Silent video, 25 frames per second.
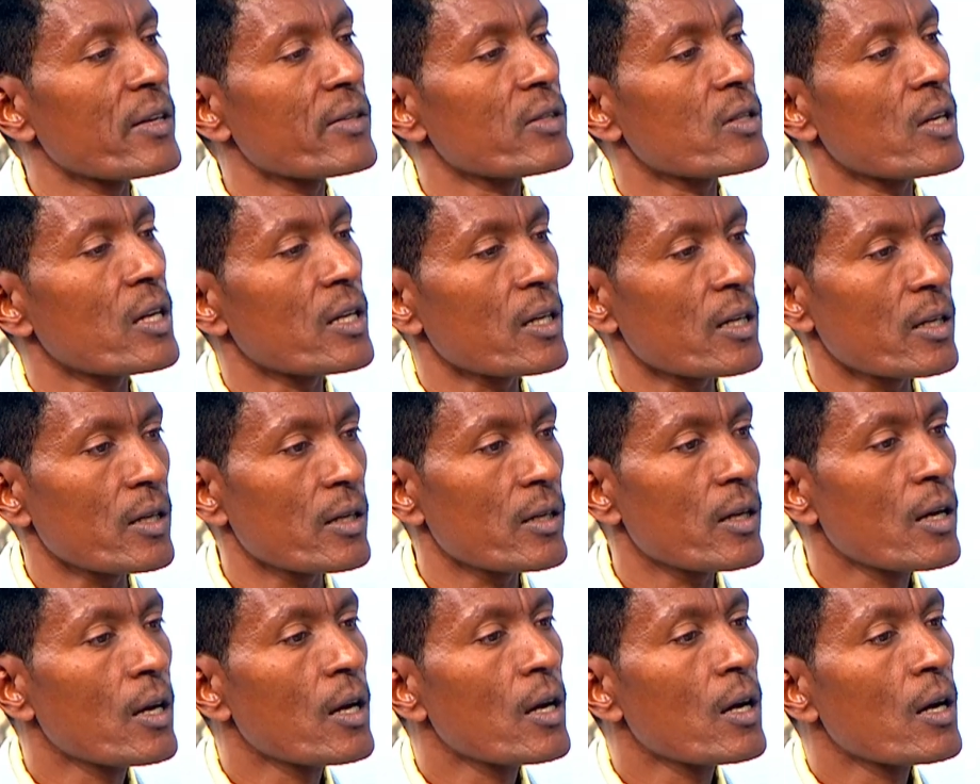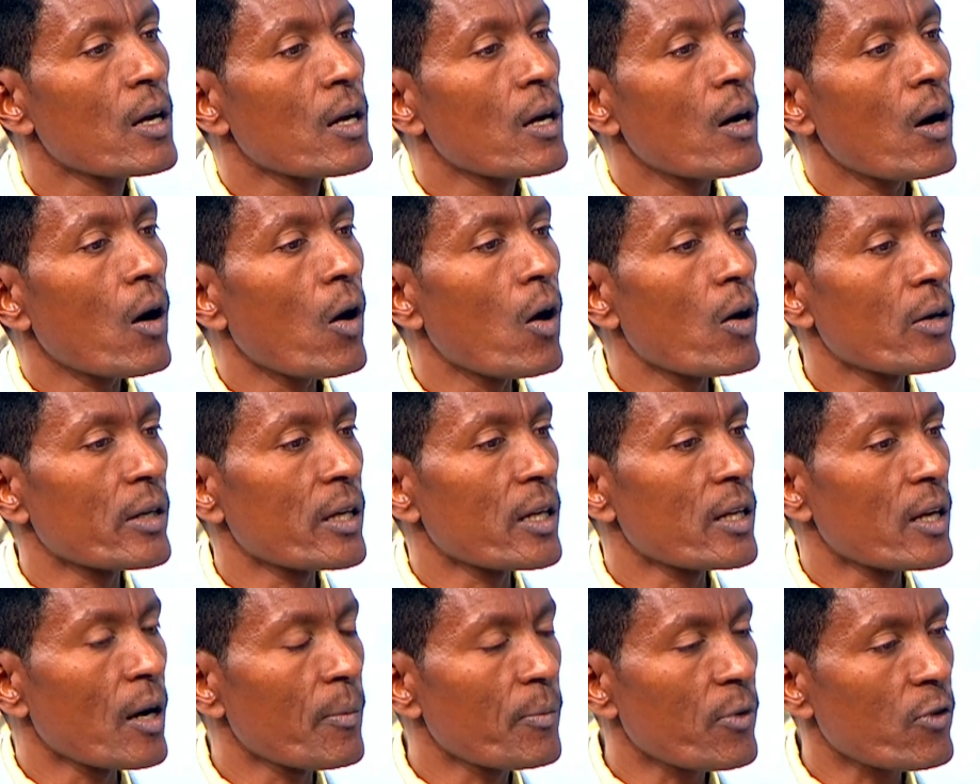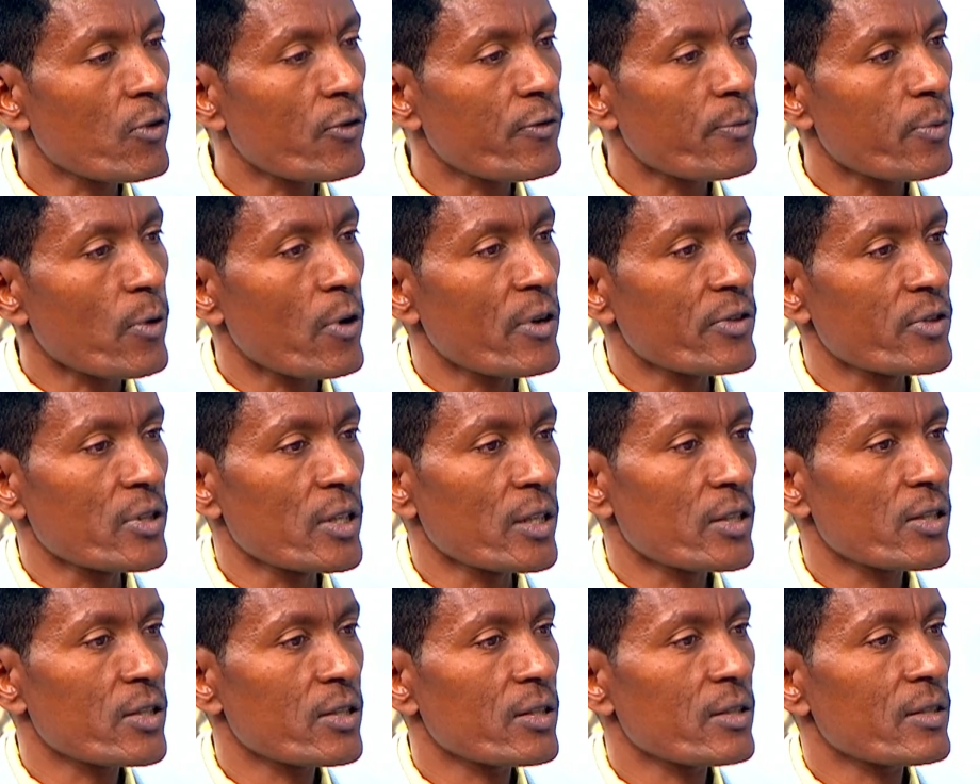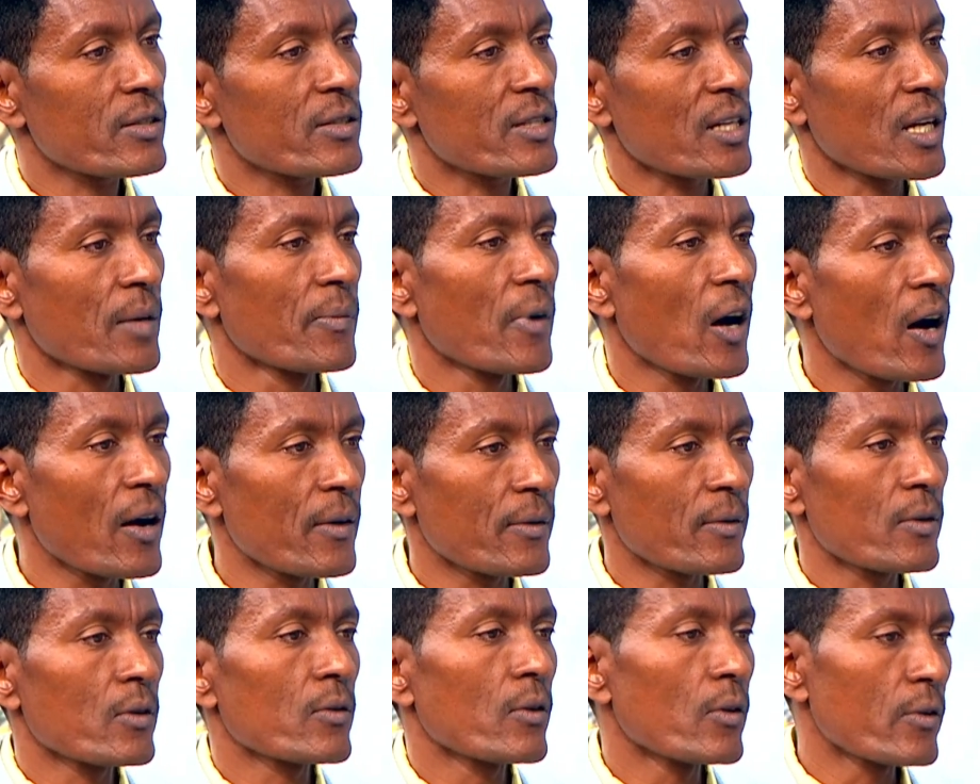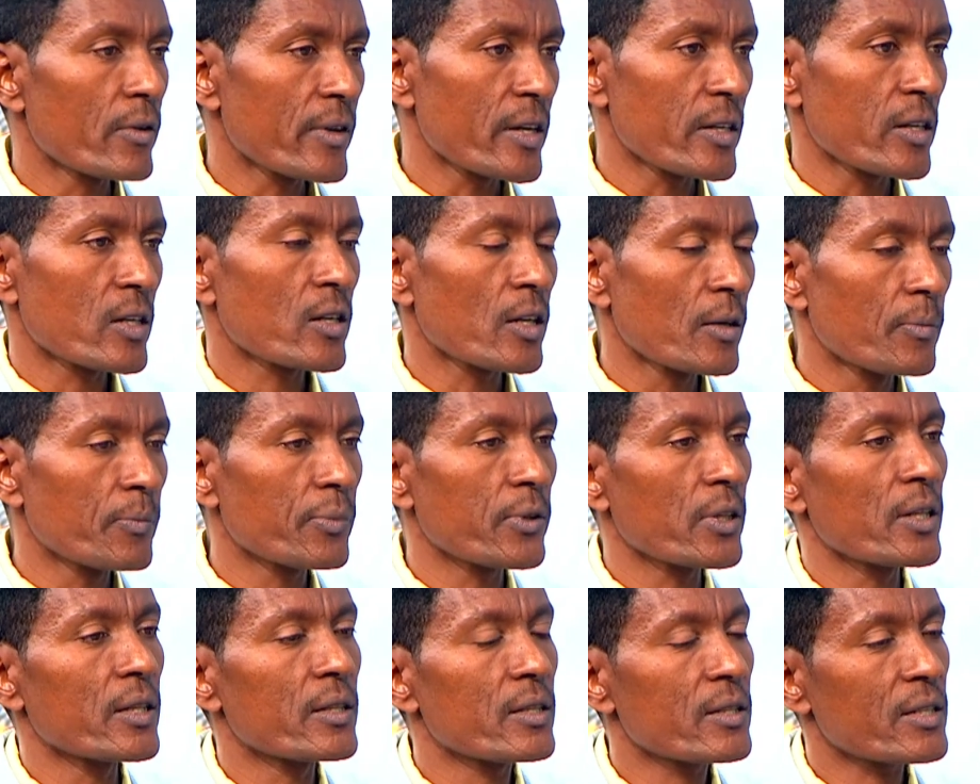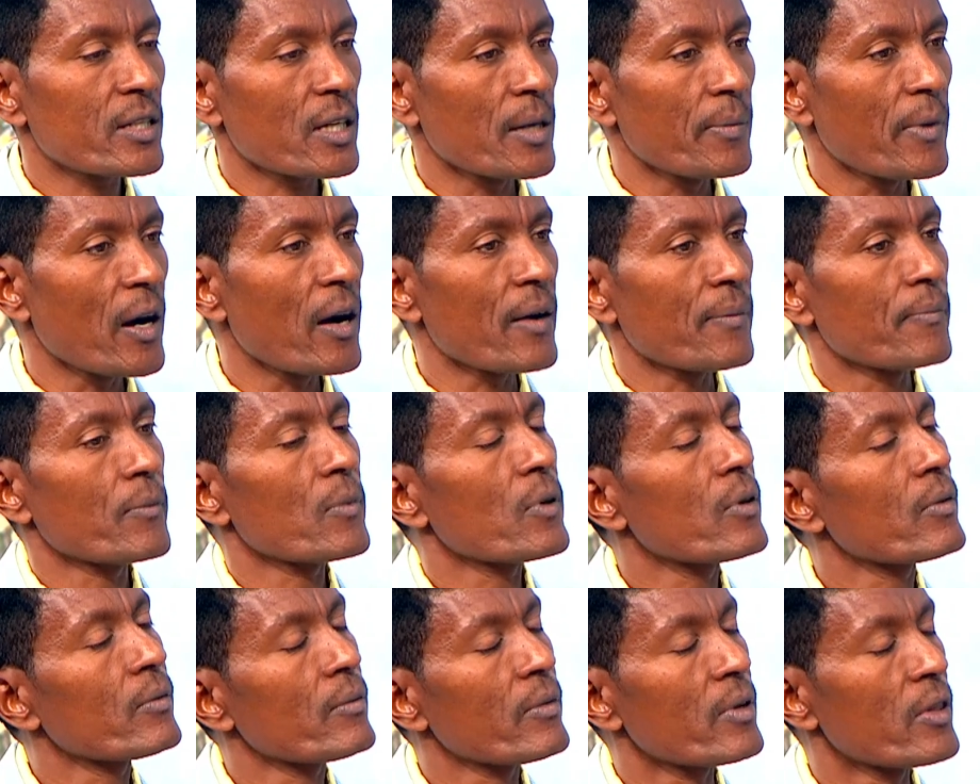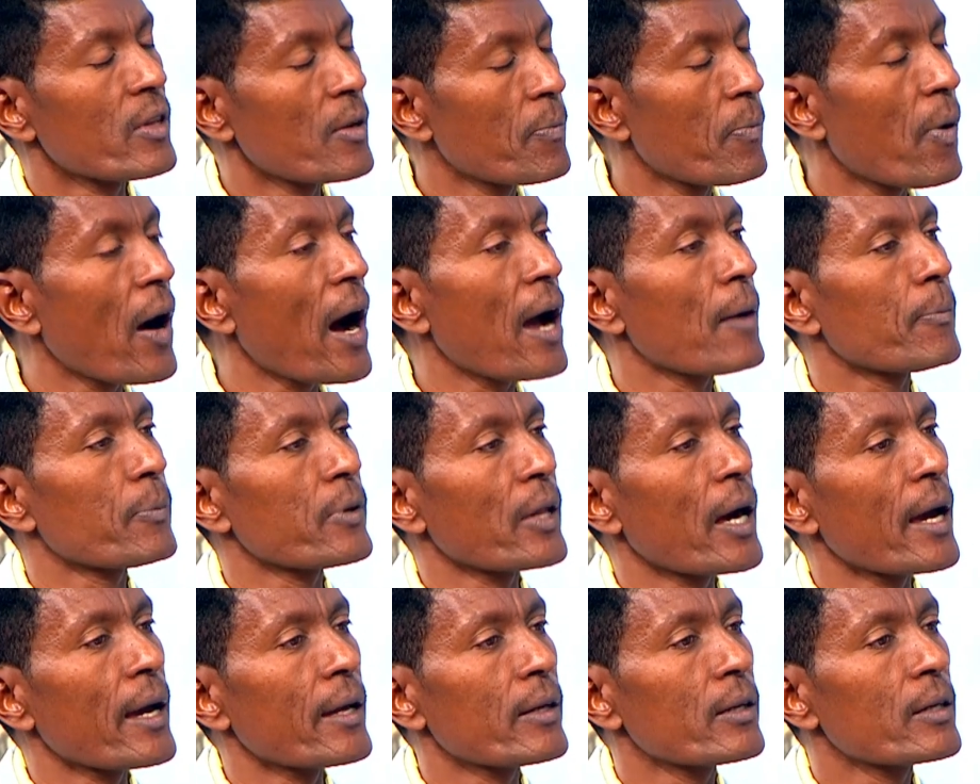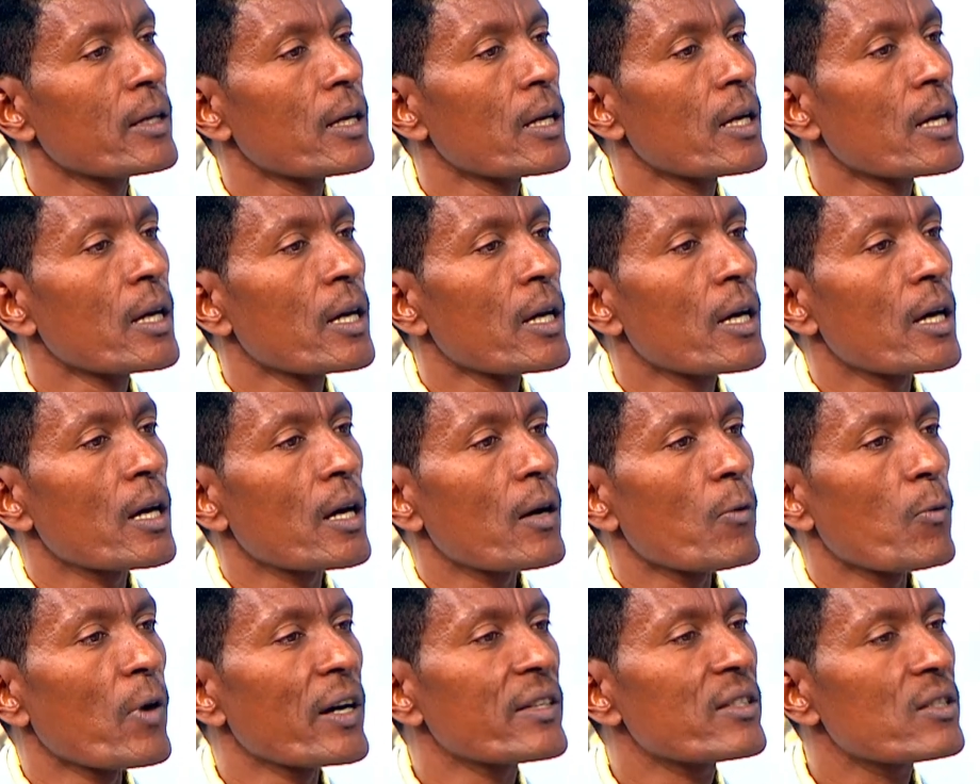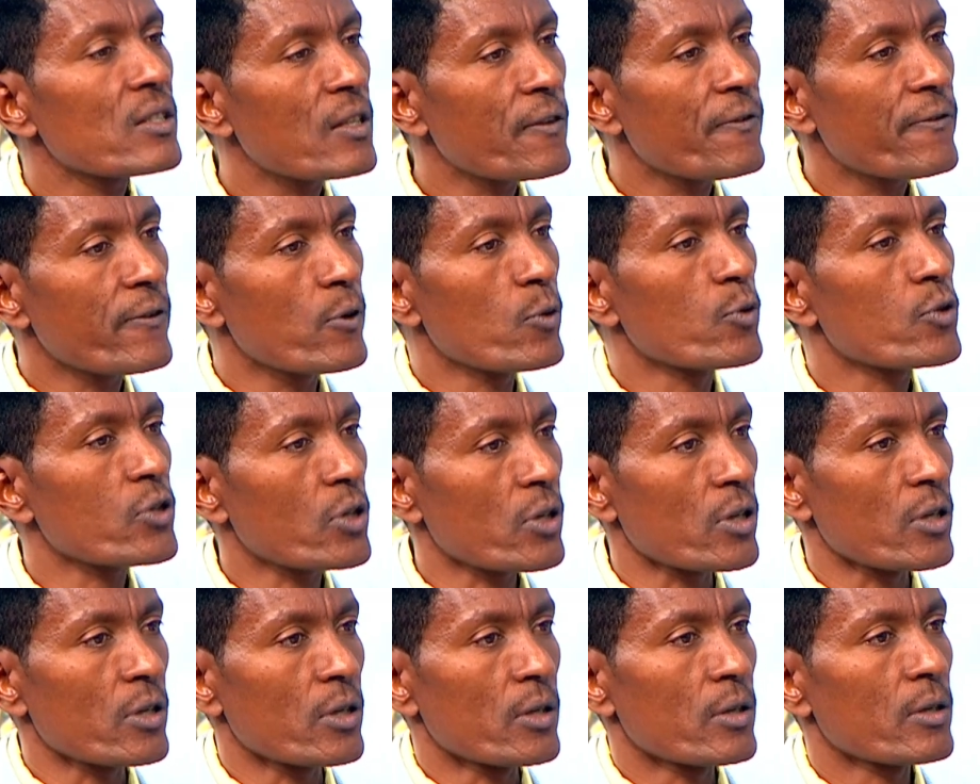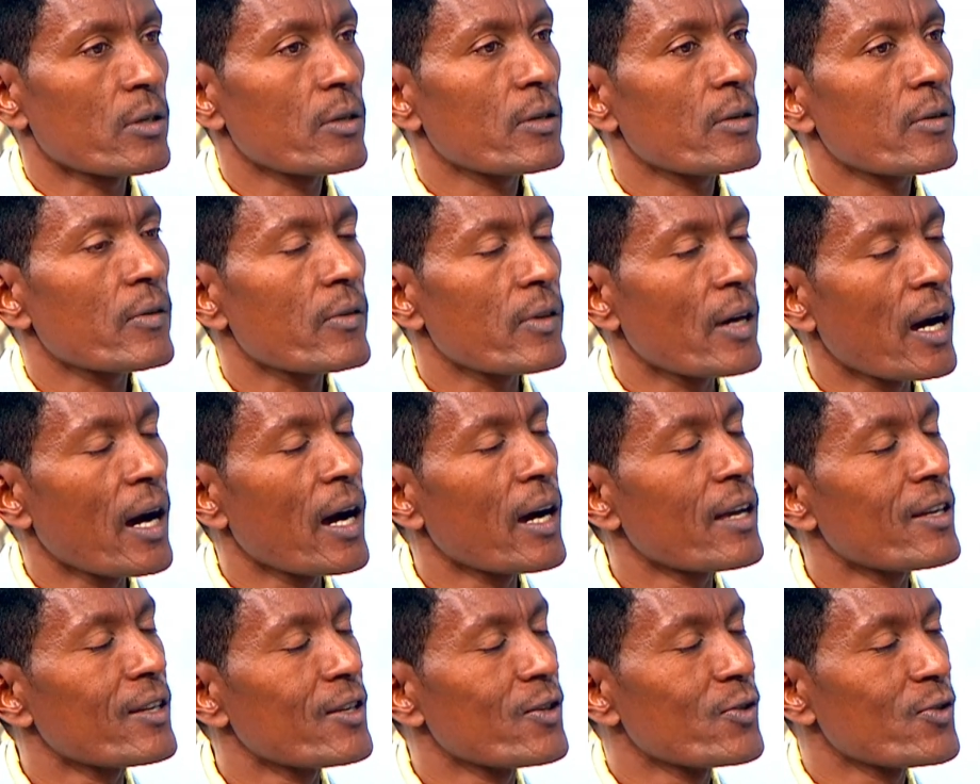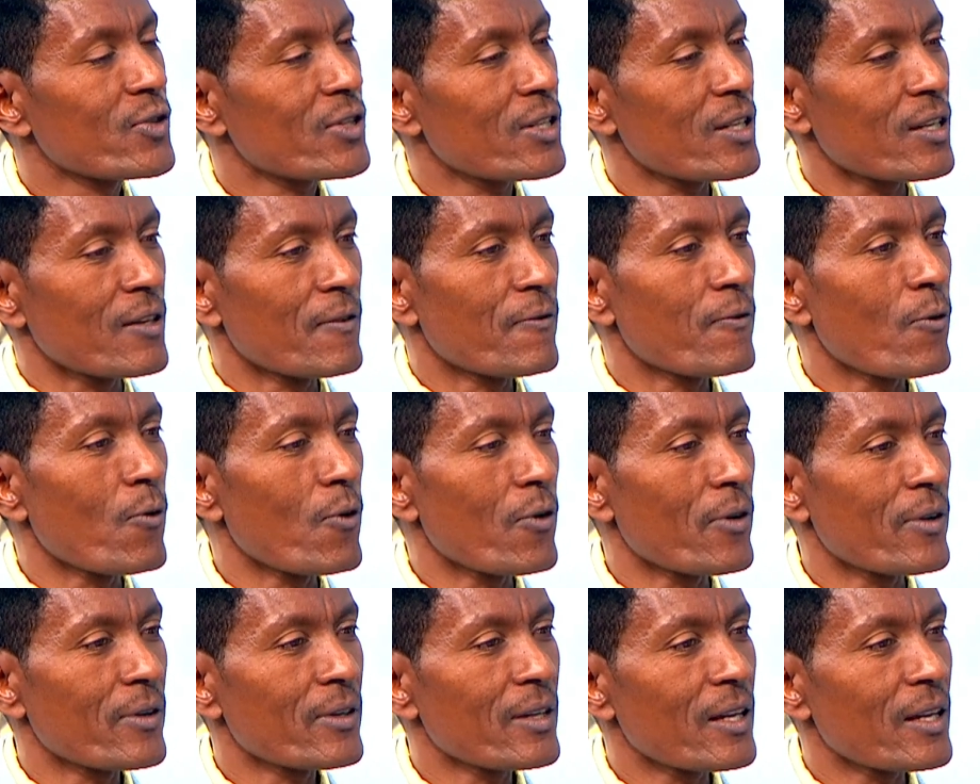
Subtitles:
has taken on a number of projects. Some are already complete, some are in the pipeline. What's the future that you see for